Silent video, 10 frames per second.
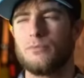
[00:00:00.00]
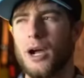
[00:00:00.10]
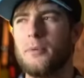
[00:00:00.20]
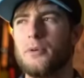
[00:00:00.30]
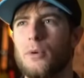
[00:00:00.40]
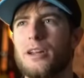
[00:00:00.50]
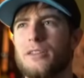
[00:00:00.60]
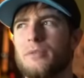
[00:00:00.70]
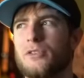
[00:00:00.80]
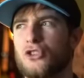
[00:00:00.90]
probably one of
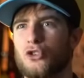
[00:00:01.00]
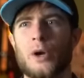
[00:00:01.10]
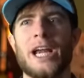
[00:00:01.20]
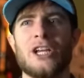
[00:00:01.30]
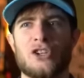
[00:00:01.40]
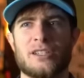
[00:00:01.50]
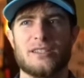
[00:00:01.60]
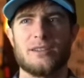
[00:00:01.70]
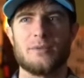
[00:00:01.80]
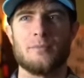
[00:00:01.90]
the
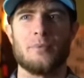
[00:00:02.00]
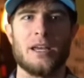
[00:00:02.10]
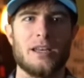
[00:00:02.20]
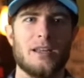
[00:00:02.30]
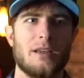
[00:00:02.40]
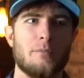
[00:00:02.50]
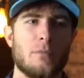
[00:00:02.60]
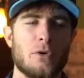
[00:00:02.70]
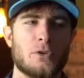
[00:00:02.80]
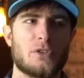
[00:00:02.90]
strangest but
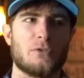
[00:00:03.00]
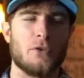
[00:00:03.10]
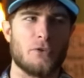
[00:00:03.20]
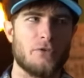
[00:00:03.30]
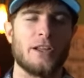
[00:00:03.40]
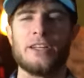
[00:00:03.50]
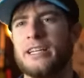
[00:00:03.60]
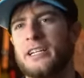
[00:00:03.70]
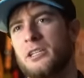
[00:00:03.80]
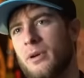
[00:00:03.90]
most
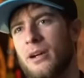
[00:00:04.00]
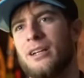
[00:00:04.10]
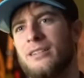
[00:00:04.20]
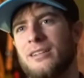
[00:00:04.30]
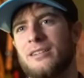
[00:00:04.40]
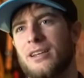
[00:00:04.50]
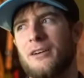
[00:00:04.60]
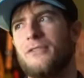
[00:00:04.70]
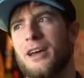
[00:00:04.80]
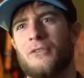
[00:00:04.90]
fulfilling experiences
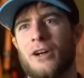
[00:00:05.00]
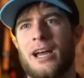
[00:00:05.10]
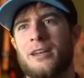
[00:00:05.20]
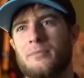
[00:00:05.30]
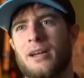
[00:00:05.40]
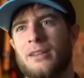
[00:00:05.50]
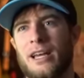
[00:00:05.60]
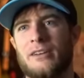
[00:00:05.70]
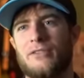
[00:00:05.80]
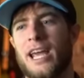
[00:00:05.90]
I've ever had in my life.